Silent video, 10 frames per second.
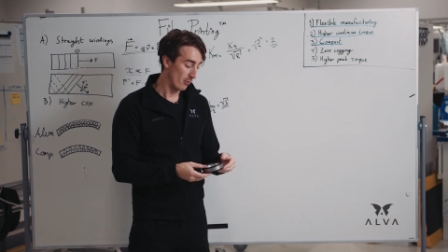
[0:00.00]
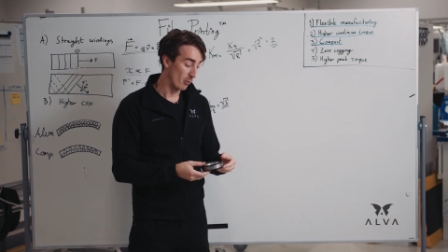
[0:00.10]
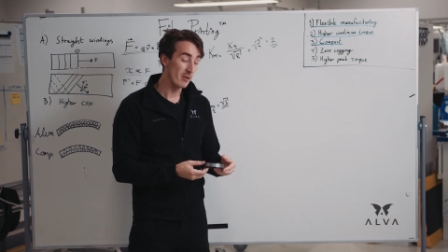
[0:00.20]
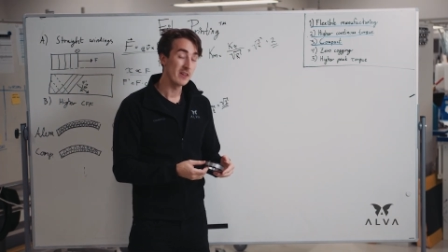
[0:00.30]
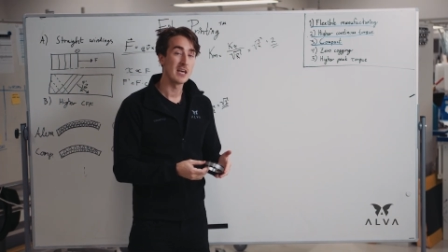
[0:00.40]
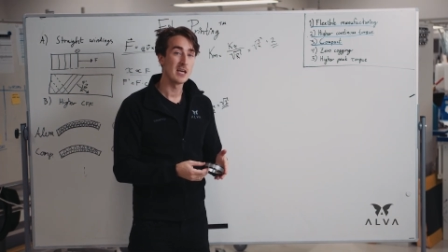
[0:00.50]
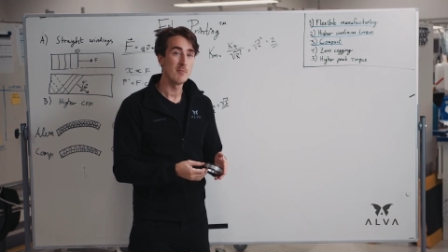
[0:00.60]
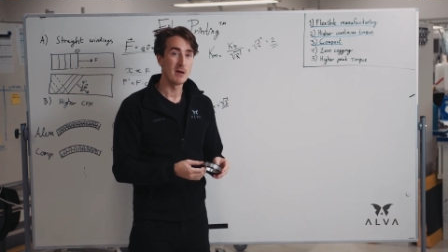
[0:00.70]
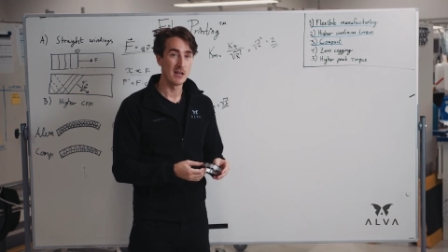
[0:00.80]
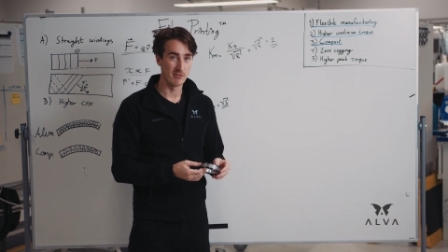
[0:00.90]
one of the key
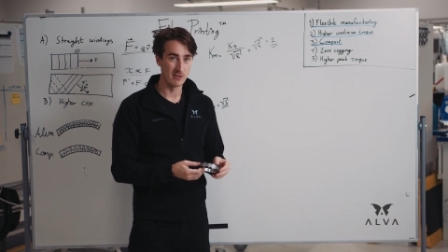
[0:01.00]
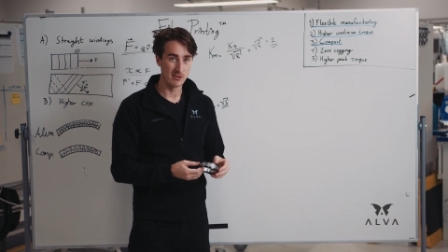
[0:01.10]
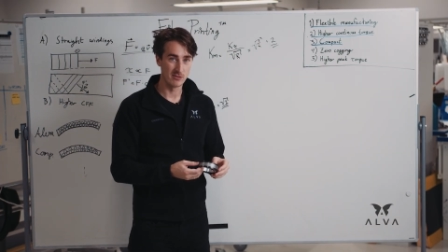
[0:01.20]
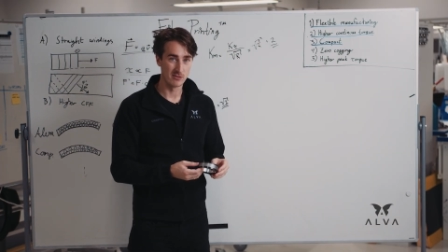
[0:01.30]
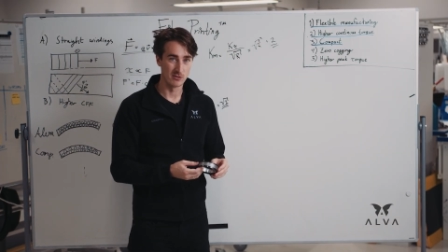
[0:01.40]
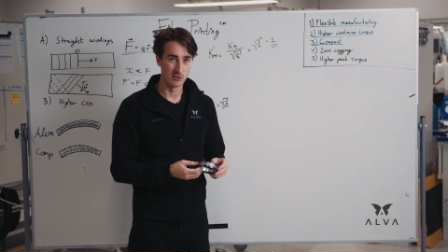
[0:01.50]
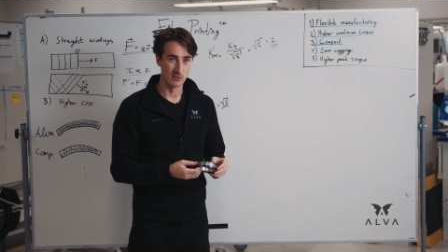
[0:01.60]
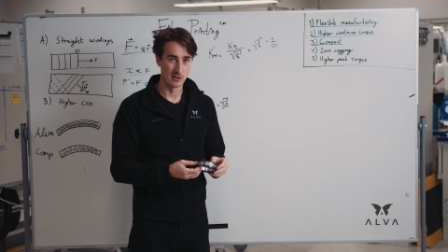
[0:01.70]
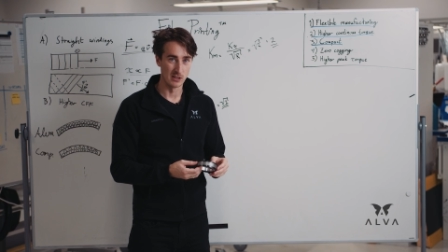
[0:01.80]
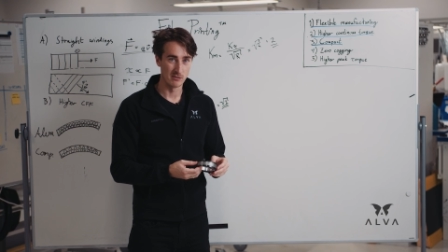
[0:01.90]
benefits
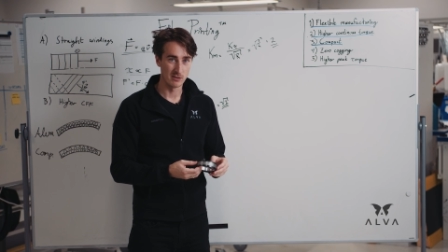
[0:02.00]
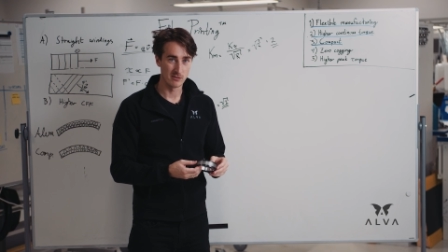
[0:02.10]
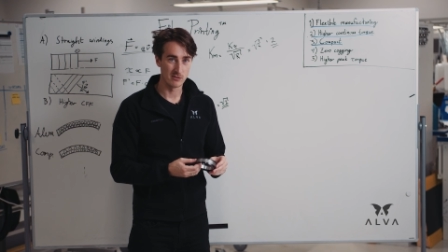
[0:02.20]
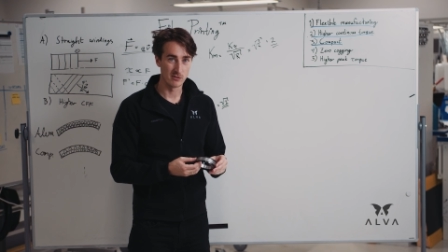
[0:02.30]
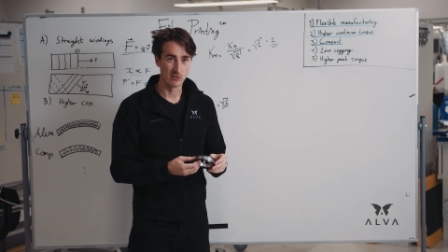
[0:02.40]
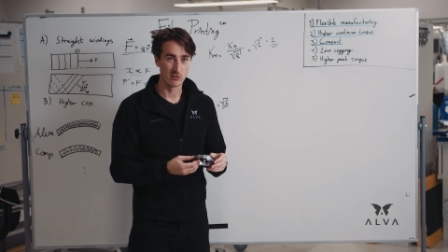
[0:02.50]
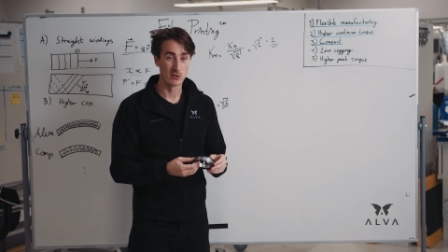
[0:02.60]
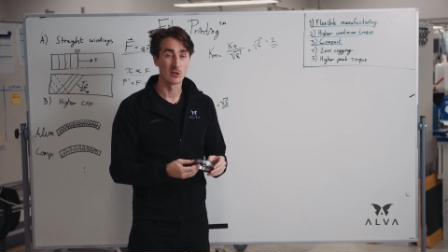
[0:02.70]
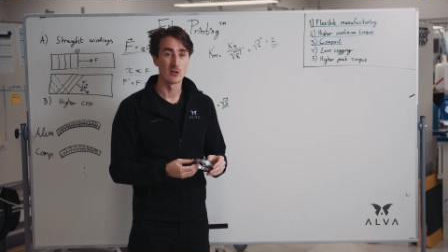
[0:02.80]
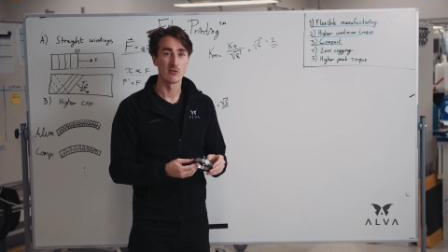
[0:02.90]
of Alva's
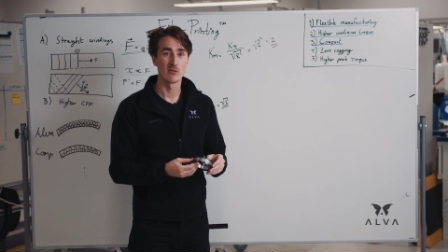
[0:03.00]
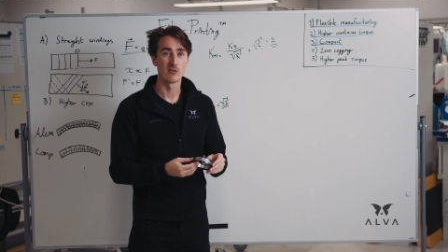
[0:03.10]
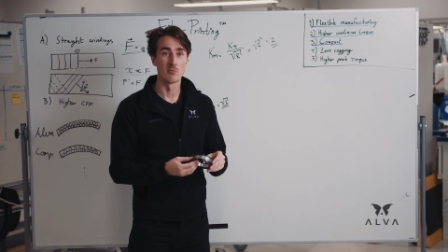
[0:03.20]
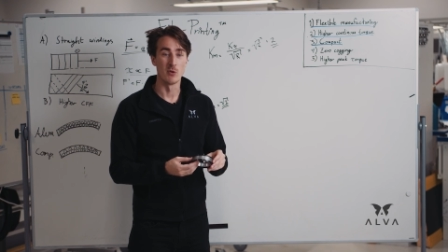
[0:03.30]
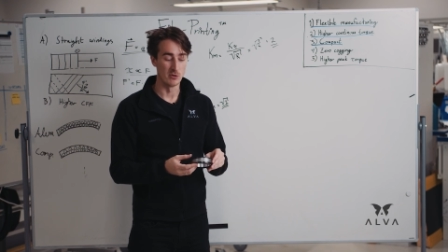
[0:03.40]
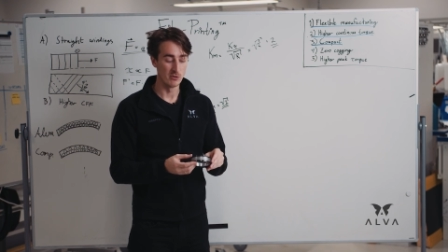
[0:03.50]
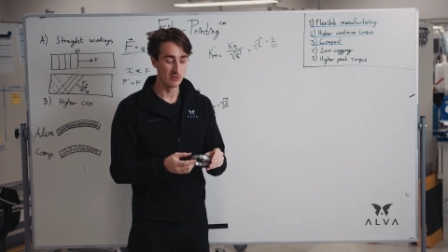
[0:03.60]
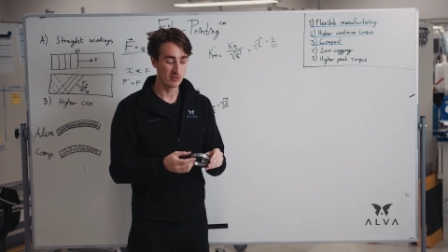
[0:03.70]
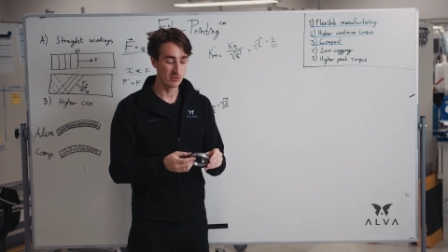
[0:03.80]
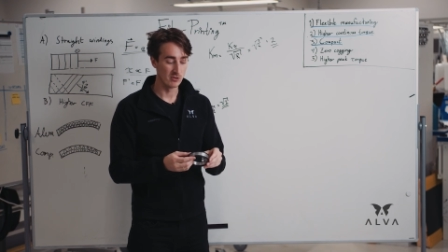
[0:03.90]
slotless
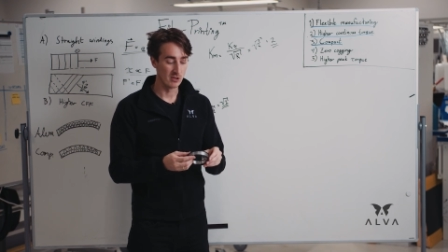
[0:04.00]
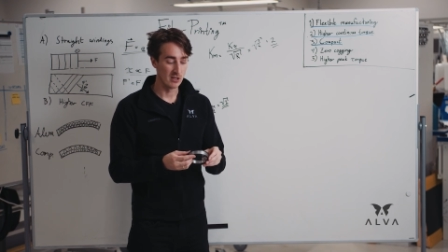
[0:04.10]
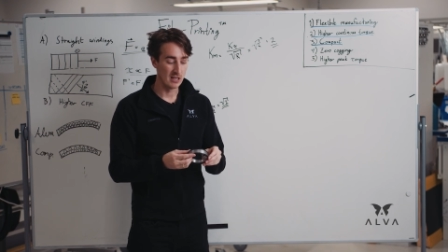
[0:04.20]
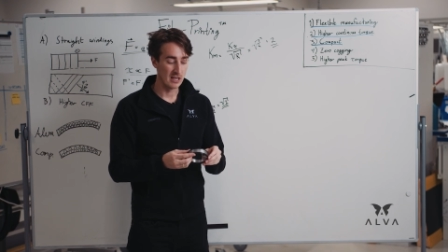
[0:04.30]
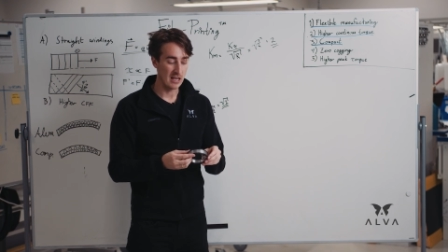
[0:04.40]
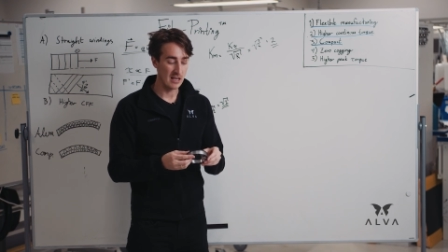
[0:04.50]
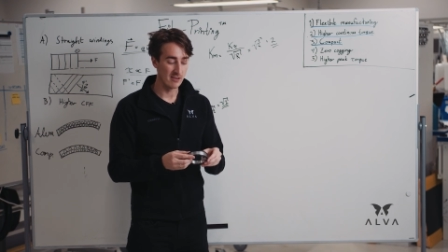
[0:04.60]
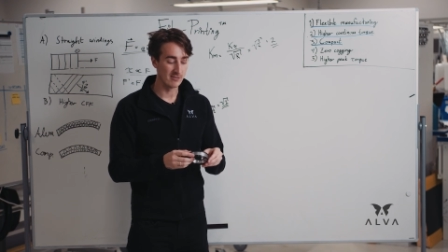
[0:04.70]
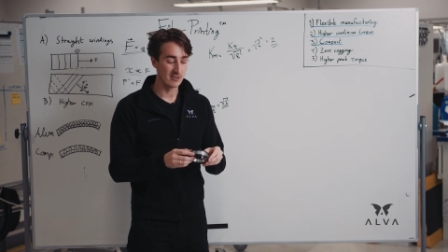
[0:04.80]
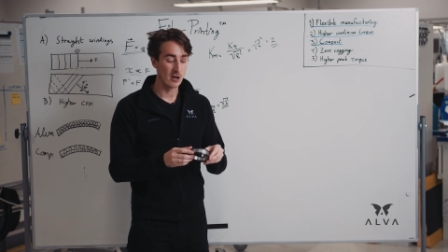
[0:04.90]
motors
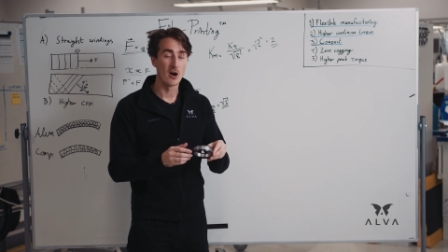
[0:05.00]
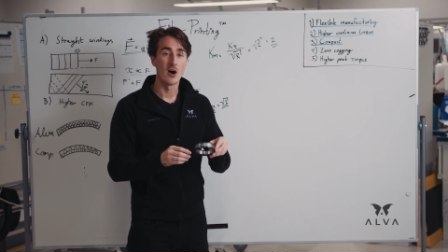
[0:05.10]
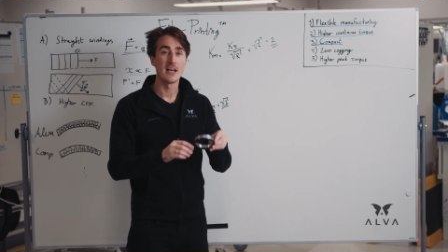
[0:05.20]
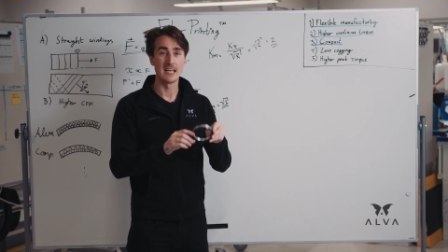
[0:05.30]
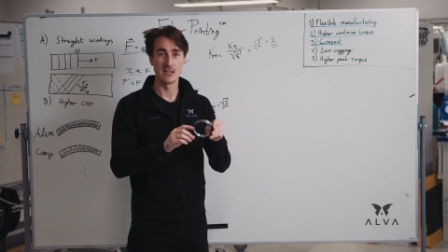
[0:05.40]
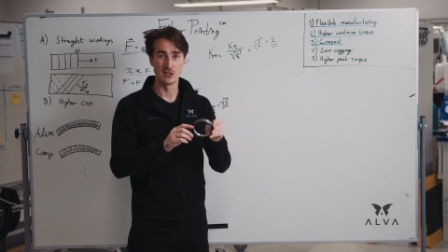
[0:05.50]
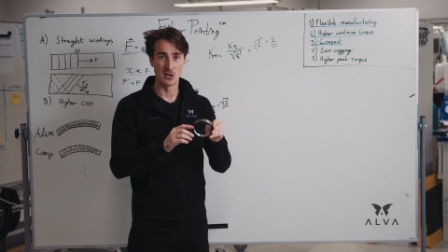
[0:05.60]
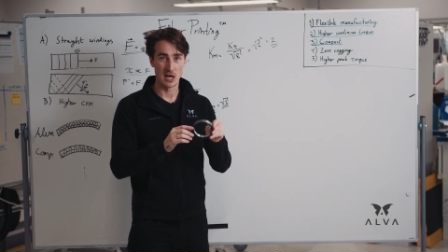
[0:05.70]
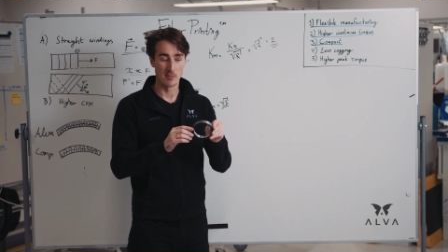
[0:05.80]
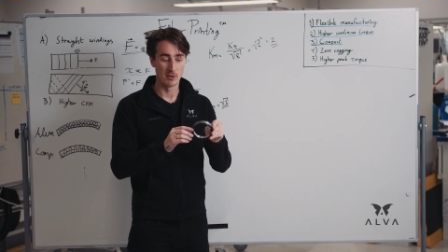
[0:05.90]
is the high inner
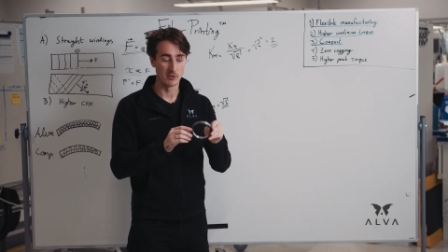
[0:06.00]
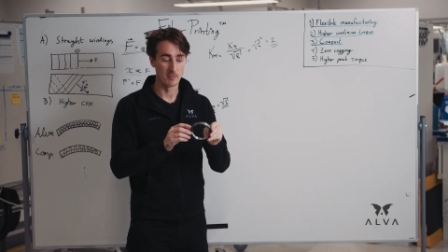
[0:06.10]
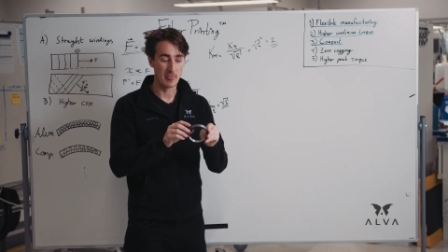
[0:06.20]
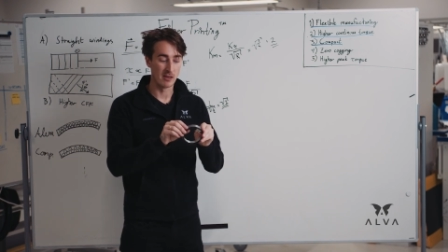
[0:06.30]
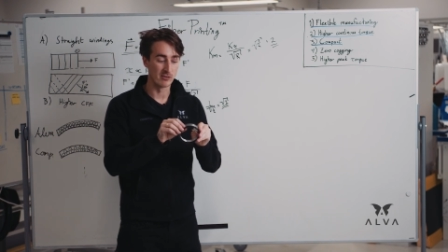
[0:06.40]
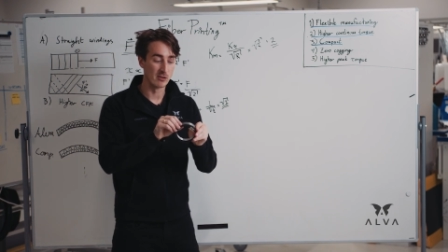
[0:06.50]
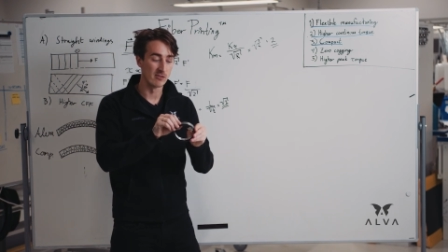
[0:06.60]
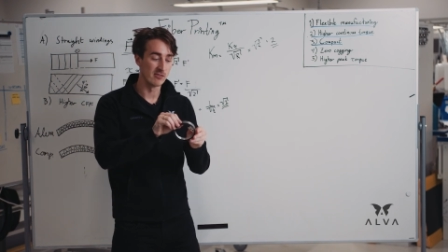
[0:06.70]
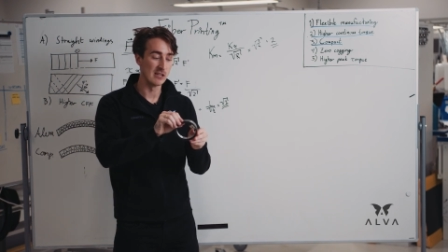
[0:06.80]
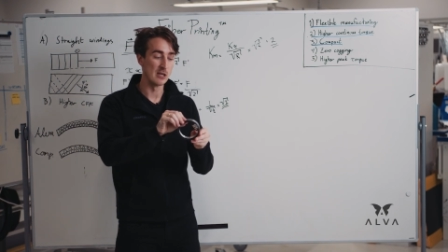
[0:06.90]
diameter, as you can
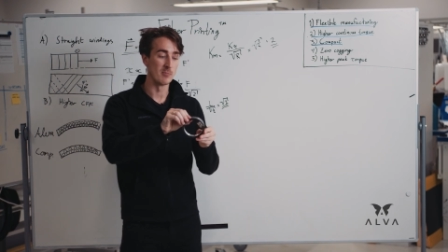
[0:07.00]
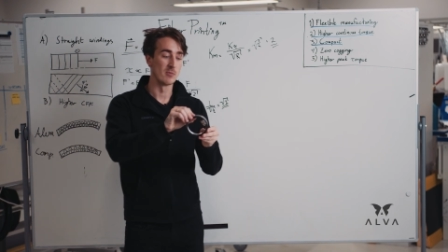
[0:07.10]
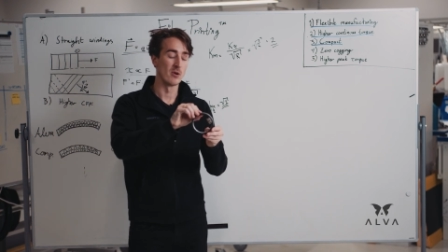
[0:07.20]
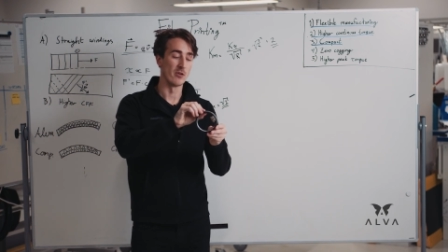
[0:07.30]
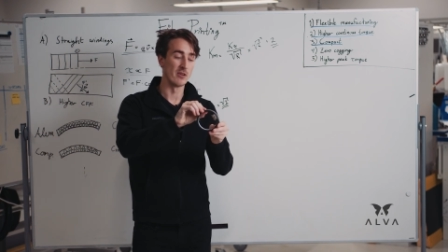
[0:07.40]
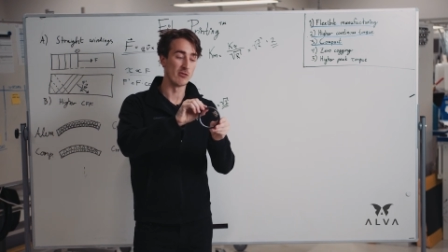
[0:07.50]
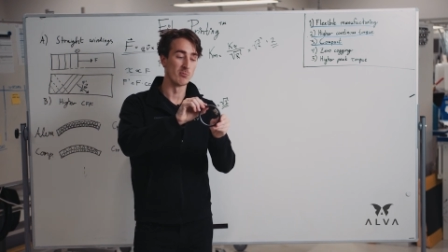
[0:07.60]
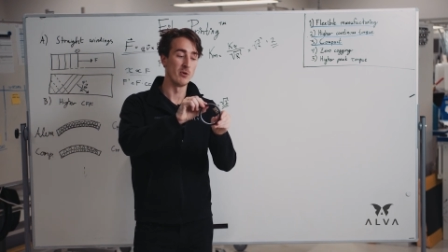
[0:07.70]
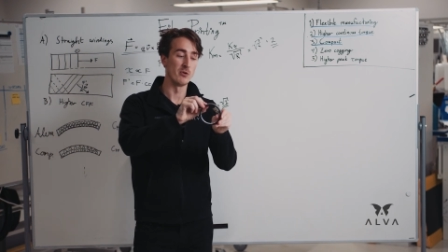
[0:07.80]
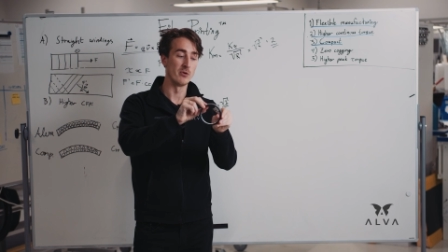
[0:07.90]
see on this
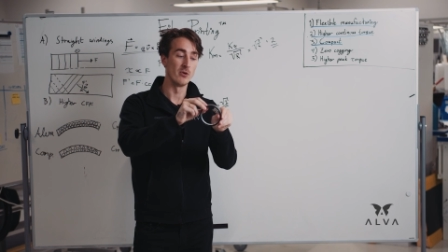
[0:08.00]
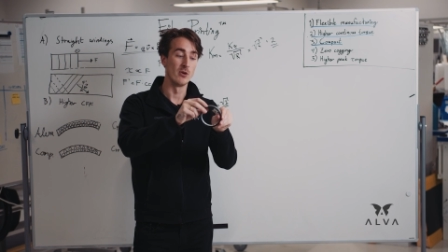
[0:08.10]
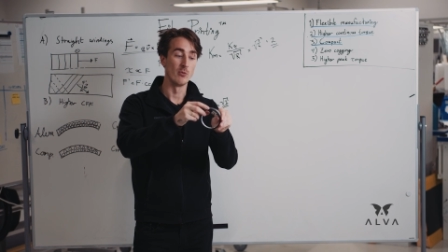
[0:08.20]
motor,